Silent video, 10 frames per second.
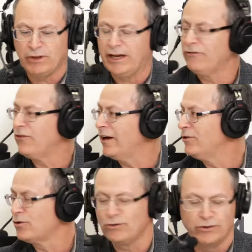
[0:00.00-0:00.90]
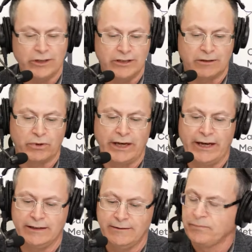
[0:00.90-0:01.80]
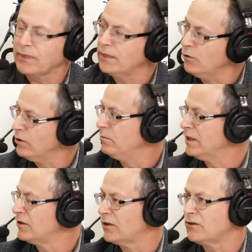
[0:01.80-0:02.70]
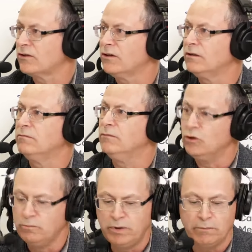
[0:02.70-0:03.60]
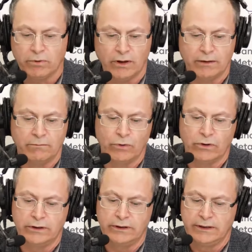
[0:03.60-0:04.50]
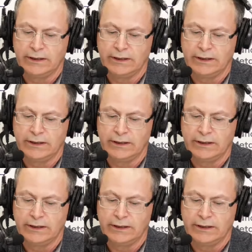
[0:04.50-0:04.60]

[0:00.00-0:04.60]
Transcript: plan, 5-year strategic plan, new admin system, new people on board.